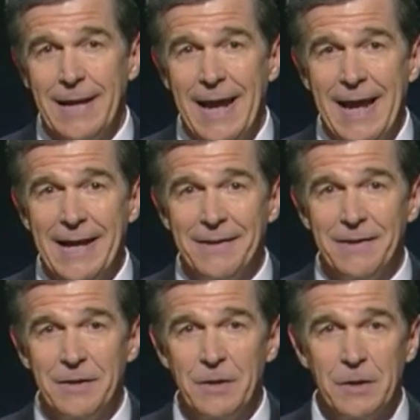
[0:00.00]
And
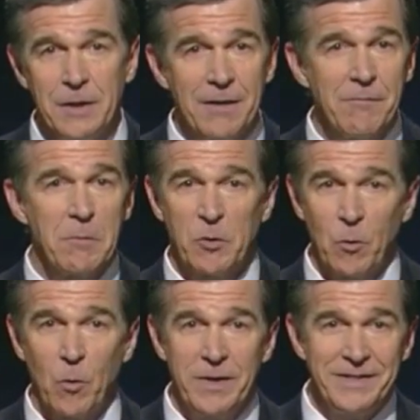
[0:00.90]
Governor
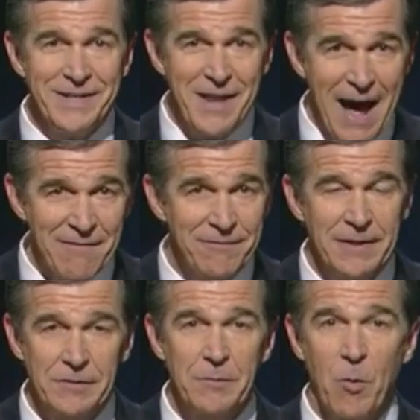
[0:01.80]
McCrory did not
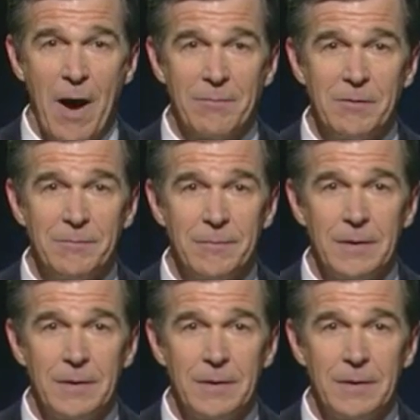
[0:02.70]
fix the problem.